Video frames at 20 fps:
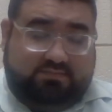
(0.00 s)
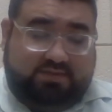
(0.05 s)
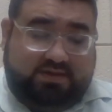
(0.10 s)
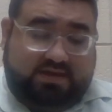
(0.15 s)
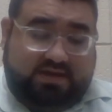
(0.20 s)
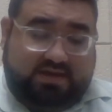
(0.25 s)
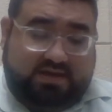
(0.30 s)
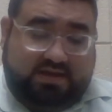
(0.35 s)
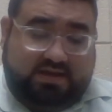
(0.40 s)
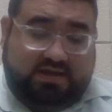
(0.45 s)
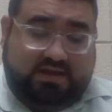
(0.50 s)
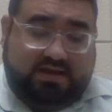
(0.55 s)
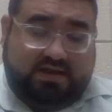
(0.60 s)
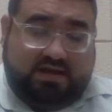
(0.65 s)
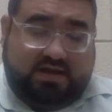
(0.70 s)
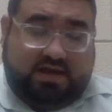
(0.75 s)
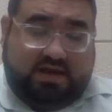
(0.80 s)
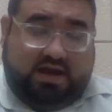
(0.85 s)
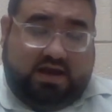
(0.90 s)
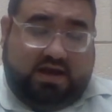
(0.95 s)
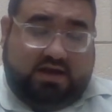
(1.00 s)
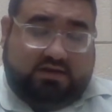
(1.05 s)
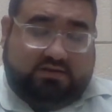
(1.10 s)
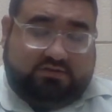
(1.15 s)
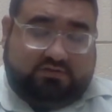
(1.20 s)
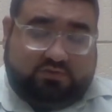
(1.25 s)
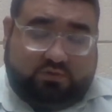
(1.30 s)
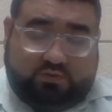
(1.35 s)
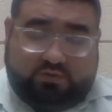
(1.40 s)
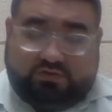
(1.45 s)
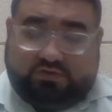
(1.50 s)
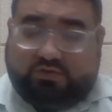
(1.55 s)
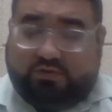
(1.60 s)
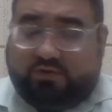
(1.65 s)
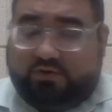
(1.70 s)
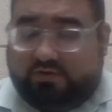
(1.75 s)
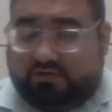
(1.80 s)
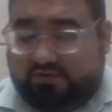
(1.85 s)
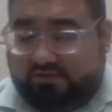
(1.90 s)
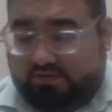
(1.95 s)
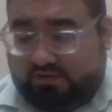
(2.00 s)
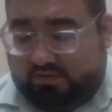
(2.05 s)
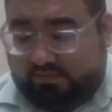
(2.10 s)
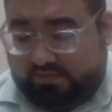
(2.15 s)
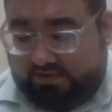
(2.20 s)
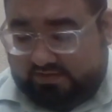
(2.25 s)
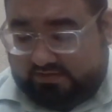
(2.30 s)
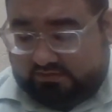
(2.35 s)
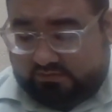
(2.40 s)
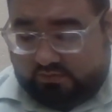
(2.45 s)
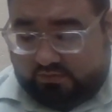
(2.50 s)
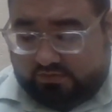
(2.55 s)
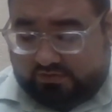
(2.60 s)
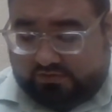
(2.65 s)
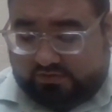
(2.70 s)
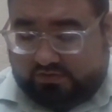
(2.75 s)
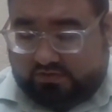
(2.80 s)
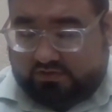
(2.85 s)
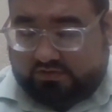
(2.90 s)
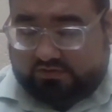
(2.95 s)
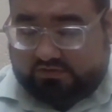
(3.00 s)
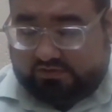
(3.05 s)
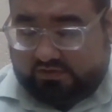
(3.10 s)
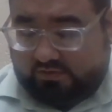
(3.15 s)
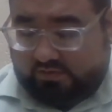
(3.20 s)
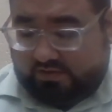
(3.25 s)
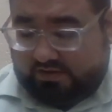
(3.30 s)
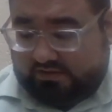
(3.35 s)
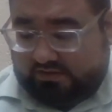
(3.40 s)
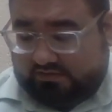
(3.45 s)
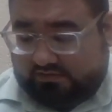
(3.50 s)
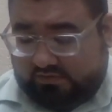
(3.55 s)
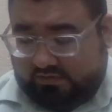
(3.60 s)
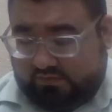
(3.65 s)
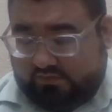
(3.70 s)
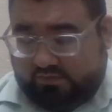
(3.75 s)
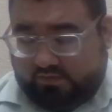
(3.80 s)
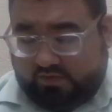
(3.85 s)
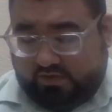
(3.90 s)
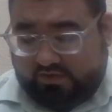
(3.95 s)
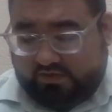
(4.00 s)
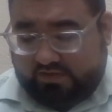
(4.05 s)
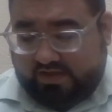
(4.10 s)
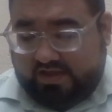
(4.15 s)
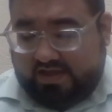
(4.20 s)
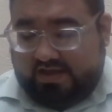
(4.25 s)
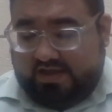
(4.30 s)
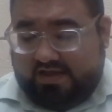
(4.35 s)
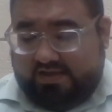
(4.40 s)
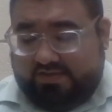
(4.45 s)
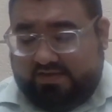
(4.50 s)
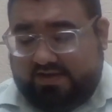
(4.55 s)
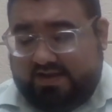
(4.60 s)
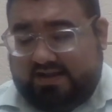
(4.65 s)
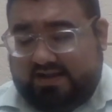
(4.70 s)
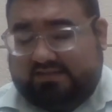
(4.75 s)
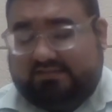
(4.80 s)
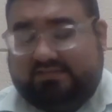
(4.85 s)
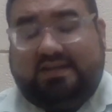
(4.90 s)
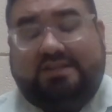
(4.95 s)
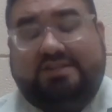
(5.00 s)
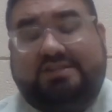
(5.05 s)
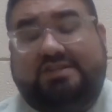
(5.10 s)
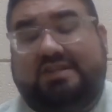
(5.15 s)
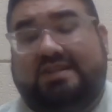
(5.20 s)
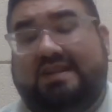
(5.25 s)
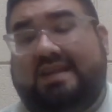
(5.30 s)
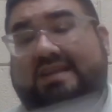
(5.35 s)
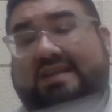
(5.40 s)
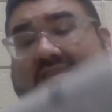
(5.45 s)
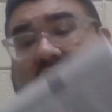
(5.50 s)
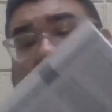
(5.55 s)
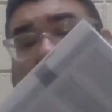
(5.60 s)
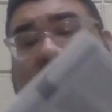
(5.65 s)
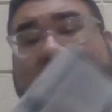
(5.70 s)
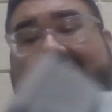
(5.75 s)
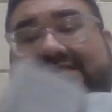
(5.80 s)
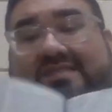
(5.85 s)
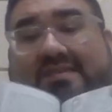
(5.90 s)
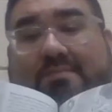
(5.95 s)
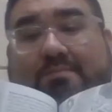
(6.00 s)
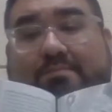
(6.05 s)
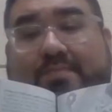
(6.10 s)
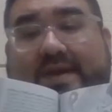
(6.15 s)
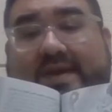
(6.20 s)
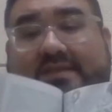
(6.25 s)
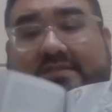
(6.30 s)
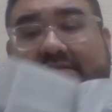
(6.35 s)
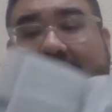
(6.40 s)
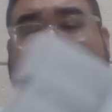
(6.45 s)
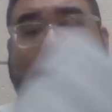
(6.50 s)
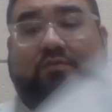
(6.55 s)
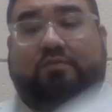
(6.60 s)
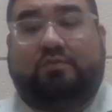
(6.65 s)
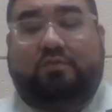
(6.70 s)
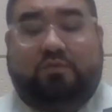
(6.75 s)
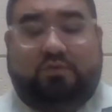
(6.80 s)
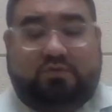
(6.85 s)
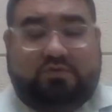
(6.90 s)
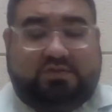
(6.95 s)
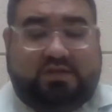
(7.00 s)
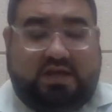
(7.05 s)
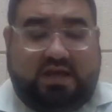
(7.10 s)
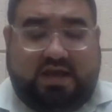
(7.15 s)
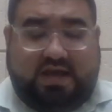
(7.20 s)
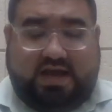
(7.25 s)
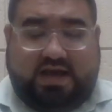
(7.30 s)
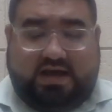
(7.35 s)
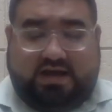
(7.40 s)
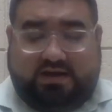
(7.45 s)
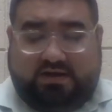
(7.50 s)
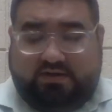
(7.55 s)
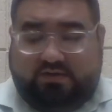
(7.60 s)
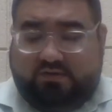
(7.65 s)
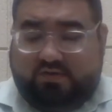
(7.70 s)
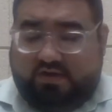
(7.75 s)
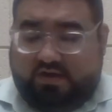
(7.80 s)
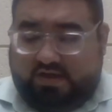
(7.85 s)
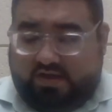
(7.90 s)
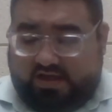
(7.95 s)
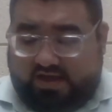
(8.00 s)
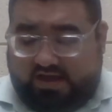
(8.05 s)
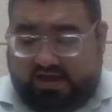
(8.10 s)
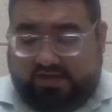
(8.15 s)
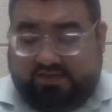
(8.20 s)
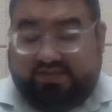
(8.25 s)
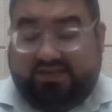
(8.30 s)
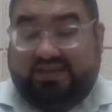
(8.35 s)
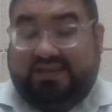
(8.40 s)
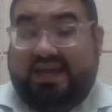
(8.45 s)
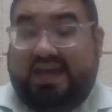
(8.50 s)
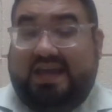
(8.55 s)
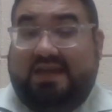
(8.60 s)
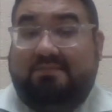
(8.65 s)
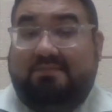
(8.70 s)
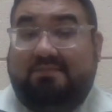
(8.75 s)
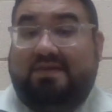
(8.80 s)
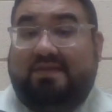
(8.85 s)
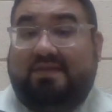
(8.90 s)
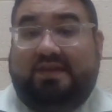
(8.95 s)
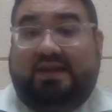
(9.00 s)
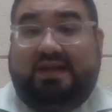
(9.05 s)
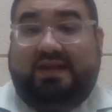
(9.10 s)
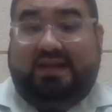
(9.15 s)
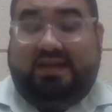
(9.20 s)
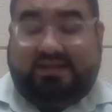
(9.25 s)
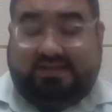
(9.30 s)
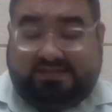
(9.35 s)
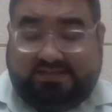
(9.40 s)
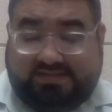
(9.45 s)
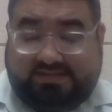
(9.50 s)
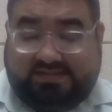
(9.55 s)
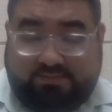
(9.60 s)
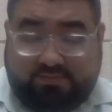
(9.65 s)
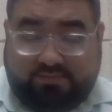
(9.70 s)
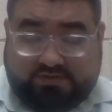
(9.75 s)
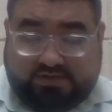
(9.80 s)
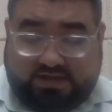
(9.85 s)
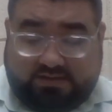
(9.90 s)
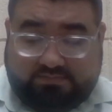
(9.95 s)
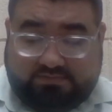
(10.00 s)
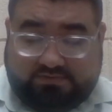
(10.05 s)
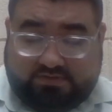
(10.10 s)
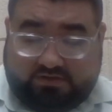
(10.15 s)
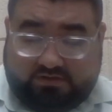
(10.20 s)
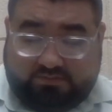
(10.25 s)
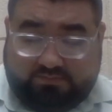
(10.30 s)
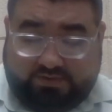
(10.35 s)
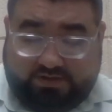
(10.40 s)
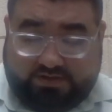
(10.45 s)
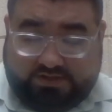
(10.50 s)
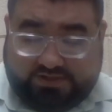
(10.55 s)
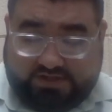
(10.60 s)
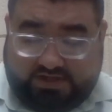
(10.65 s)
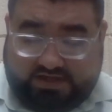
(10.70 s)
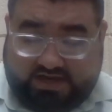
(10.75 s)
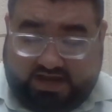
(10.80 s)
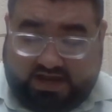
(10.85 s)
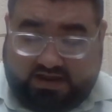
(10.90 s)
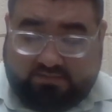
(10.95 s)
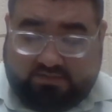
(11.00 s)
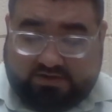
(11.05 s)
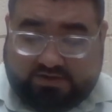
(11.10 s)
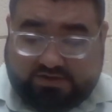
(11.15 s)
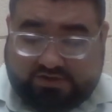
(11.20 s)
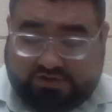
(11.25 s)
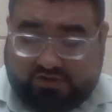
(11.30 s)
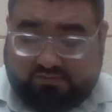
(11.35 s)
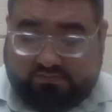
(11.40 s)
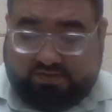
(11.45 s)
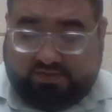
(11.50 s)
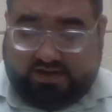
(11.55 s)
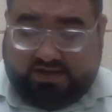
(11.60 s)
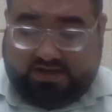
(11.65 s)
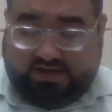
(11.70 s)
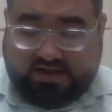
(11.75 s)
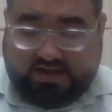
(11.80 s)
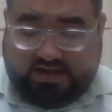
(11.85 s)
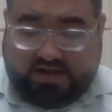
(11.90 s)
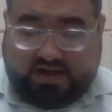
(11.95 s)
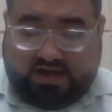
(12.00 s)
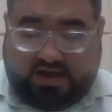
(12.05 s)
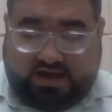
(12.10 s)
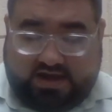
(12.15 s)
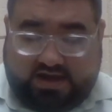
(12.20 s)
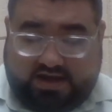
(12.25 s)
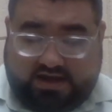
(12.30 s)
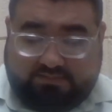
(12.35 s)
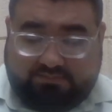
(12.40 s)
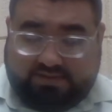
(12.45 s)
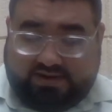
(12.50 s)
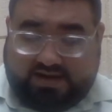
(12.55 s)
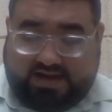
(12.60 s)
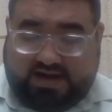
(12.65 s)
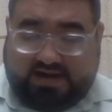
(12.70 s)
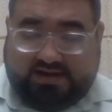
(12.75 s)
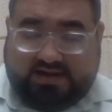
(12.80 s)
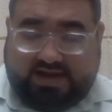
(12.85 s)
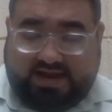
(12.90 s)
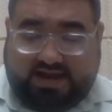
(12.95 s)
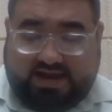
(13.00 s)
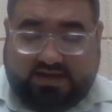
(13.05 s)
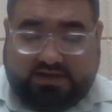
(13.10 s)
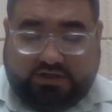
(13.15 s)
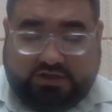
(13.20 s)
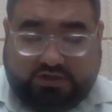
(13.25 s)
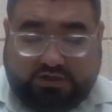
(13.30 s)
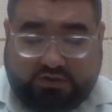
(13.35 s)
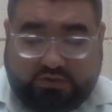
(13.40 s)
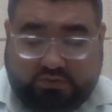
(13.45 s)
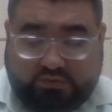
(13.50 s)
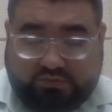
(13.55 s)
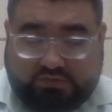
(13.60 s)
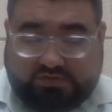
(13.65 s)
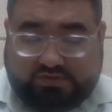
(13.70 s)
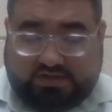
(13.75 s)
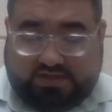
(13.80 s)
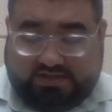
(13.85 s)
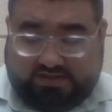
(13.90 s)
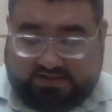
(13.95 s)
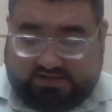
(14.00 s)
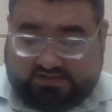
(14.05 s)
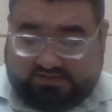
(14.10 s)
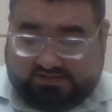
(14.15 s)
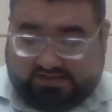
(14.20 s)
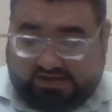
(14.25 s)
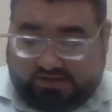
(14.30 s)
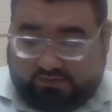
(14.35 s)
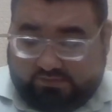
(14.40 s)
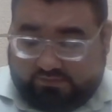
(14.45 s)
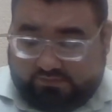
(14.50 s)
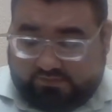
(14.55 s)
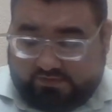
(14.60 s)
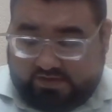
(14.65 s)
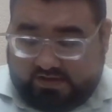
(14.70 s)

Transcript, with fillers: be, sorcerers, you're going to be a sorcerer, so on and so forth. The next section is just the basic rules, how the tabletop RPG game should be applied and used in itself.